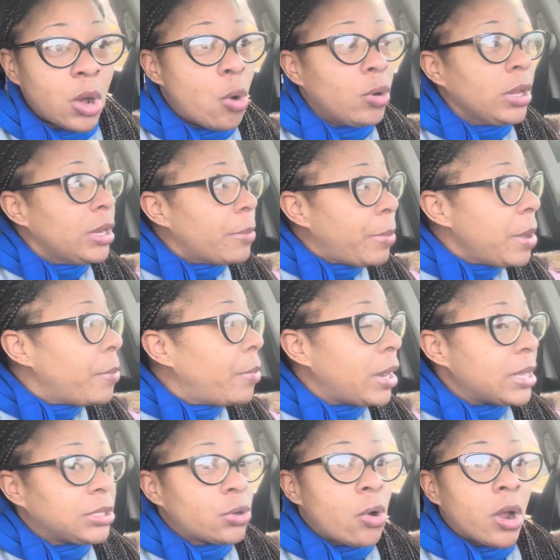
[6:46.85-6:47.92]
Only the people
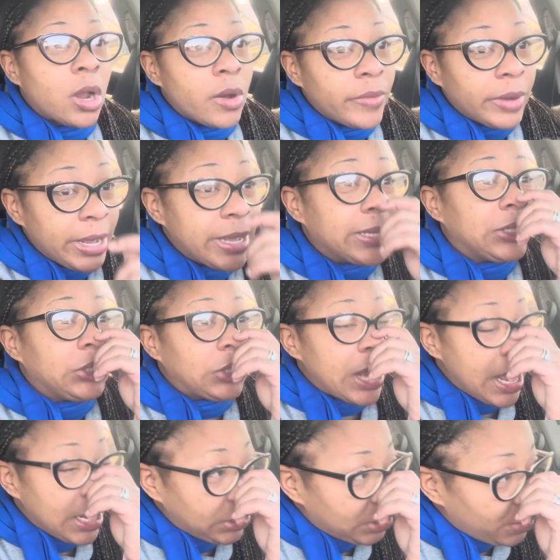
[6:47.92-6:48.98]
that's going over there is
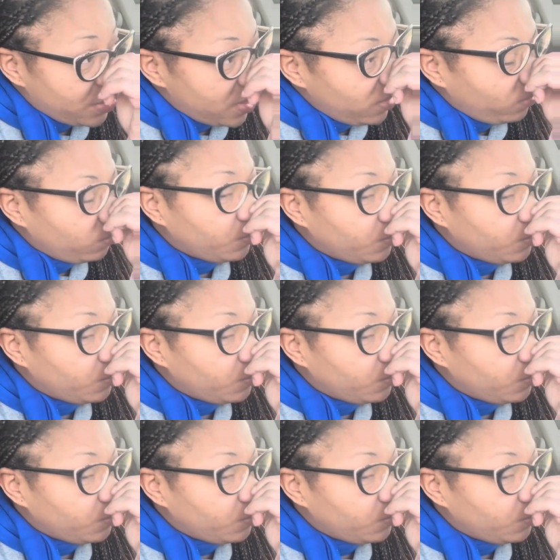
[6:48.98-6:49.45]
Joshua,